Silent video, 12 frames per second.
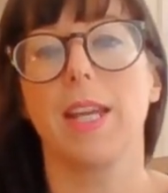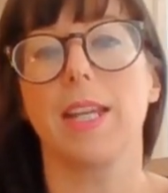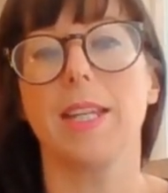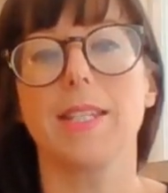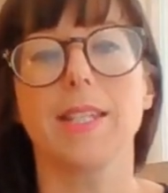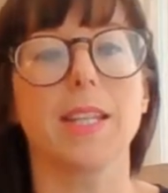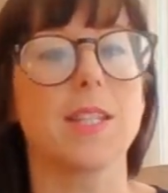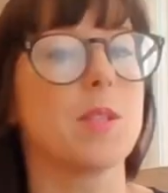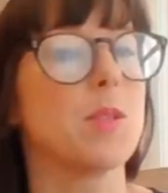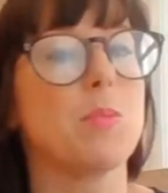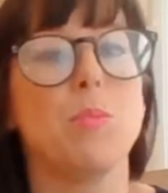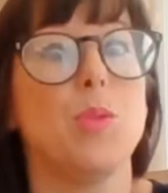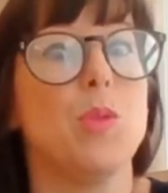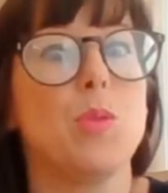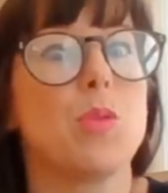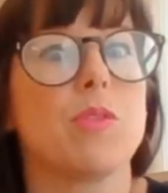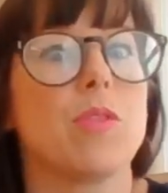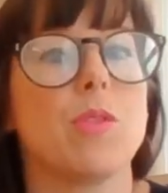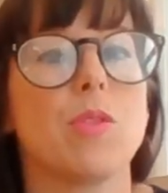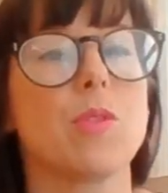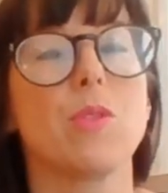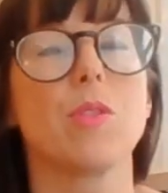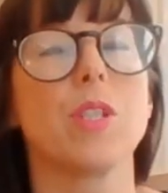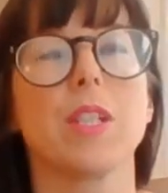He sends his beautiful
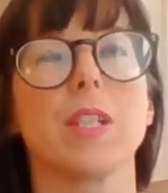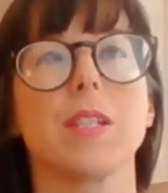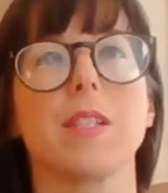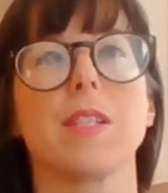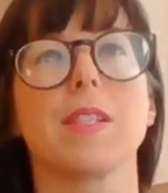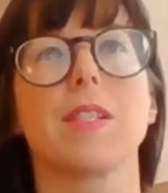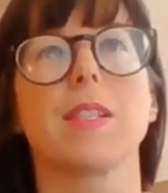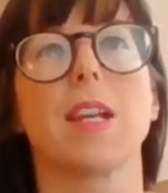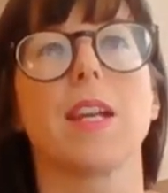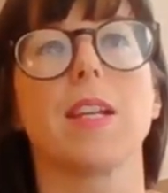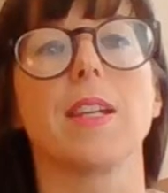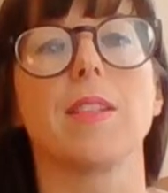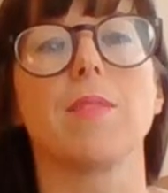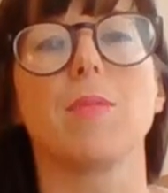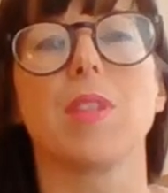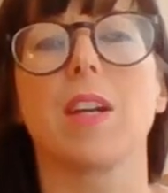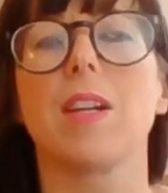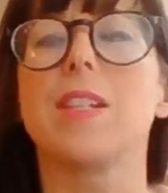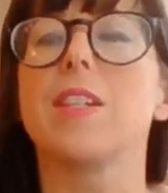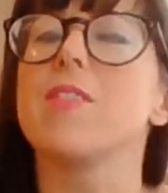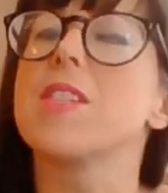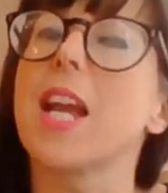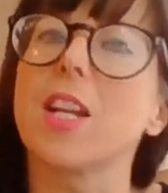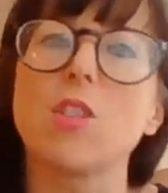daughters with the idea of
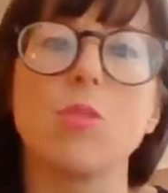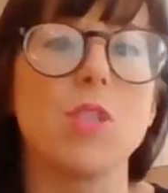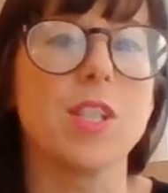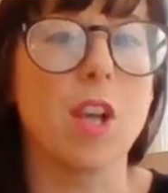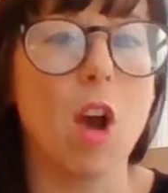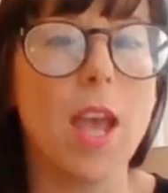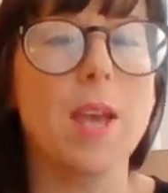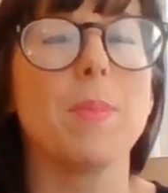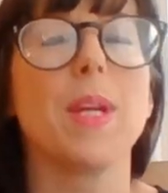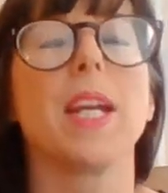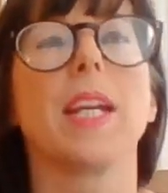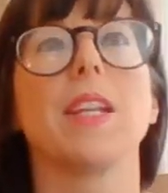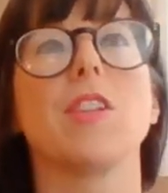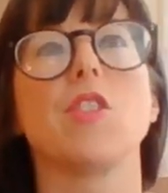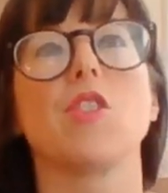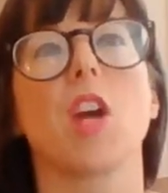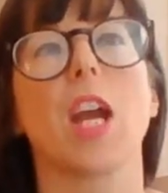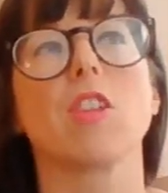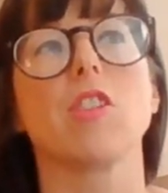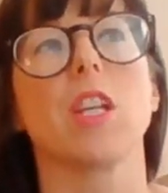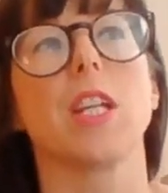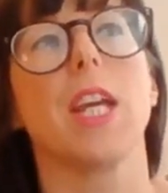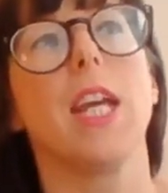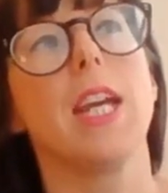sexual desire being a
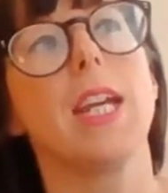distraction.